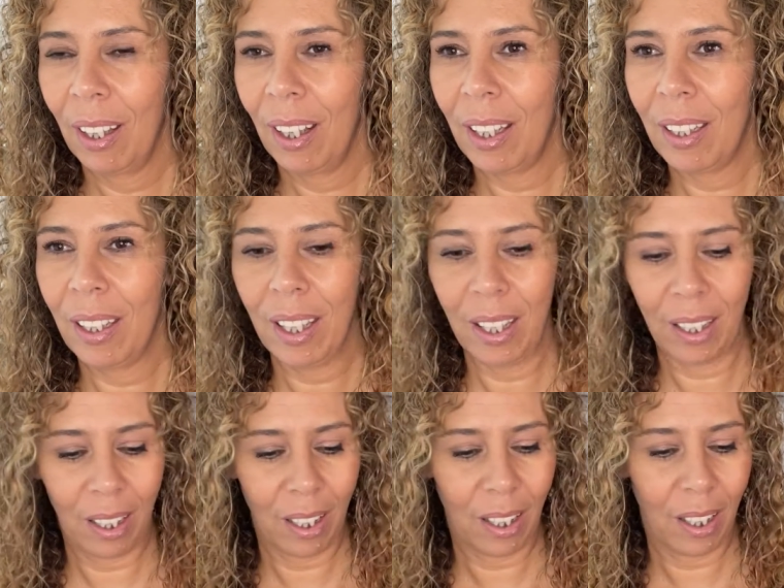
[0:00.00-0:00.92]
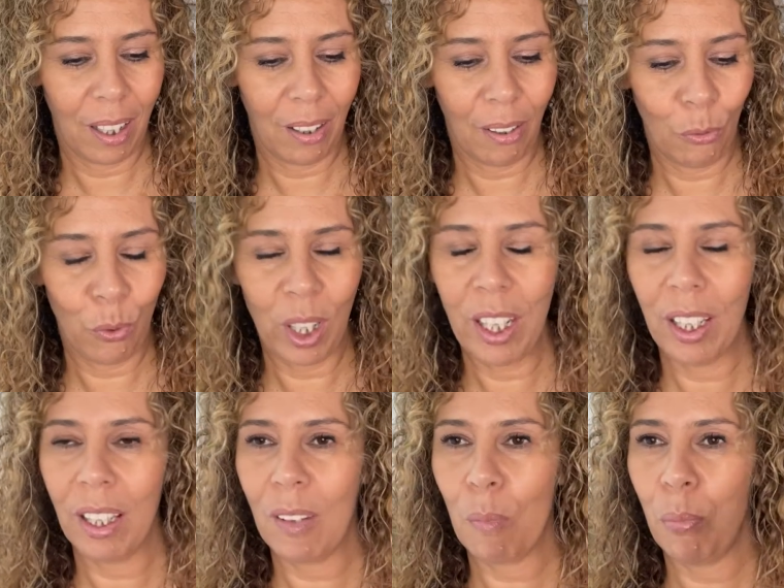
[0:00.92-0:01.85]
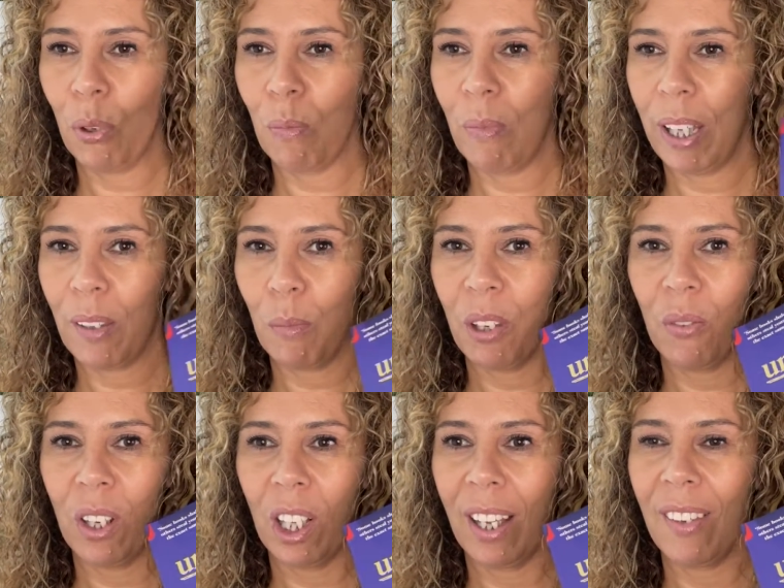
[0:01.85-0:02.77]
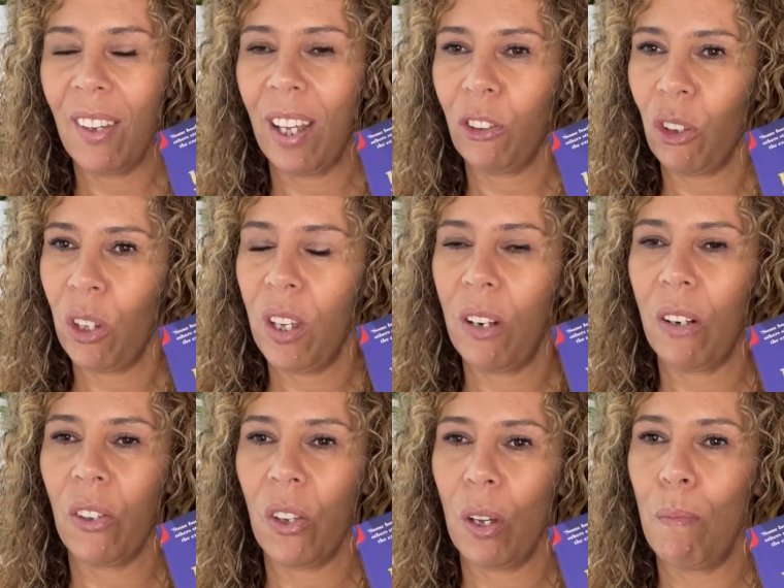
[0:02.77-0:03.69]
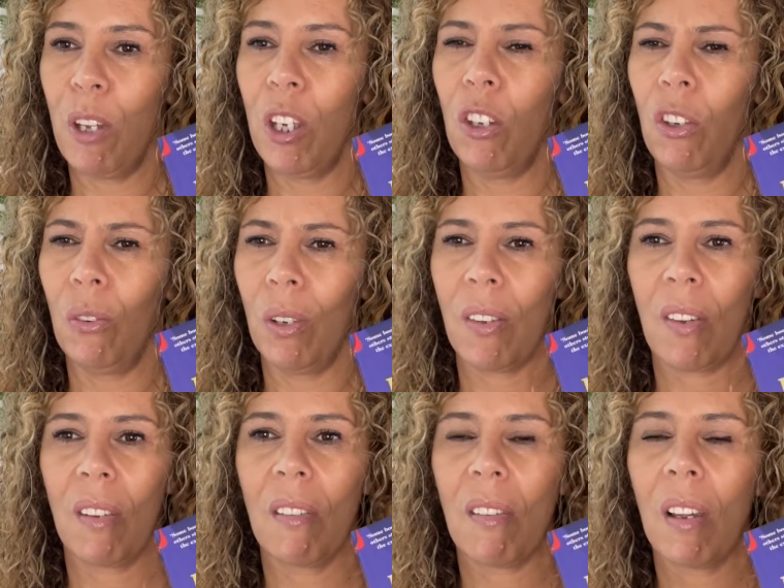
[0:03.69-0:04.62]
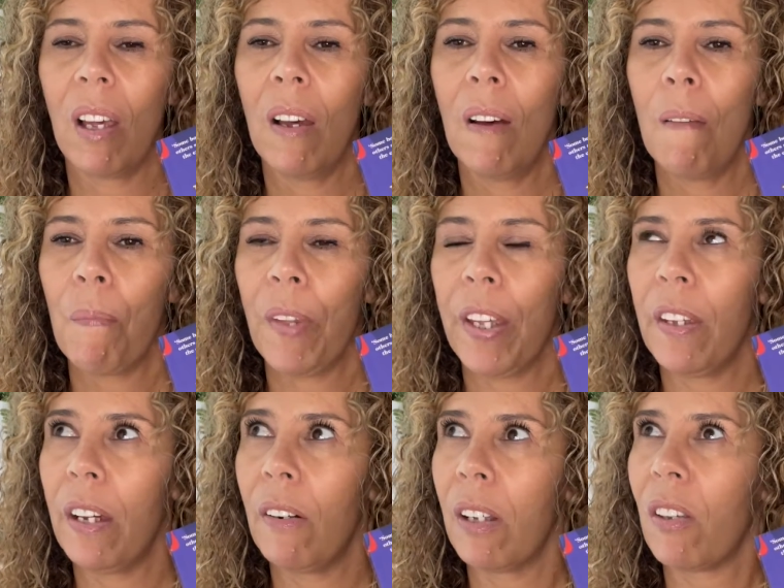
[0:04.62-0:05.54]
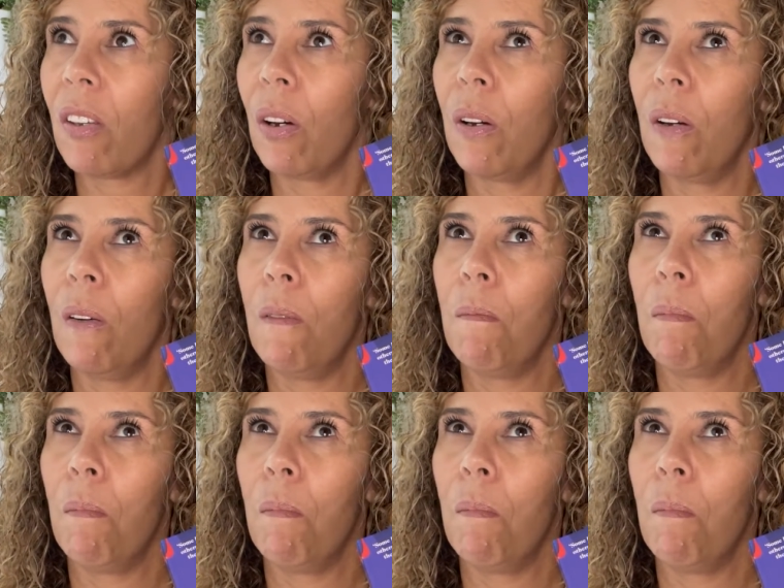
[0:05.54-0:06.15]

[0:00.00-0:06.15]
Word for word: And then reading this book makes me realize actually there are so many nuances and there are so